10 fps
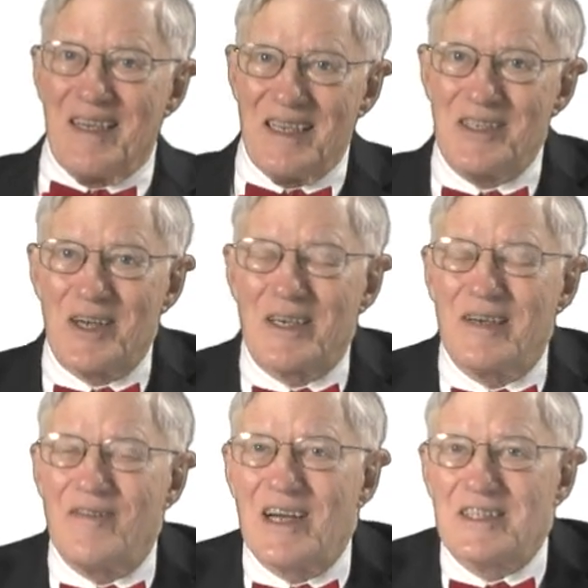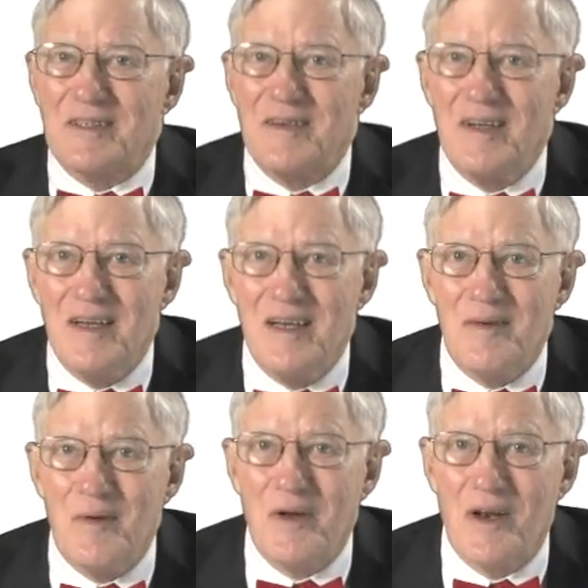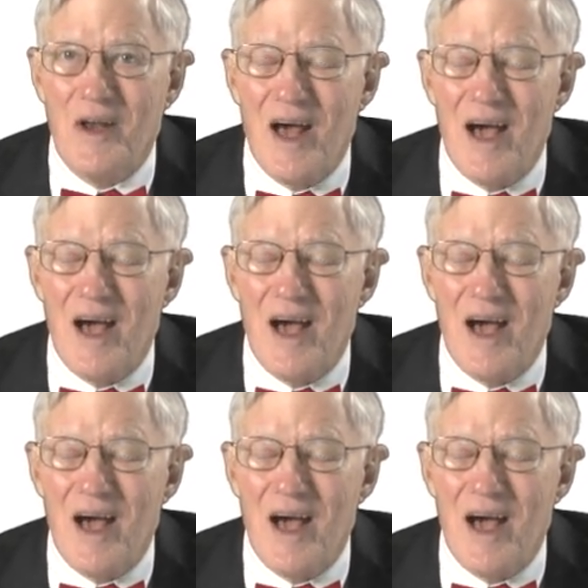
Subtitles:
injunctive action will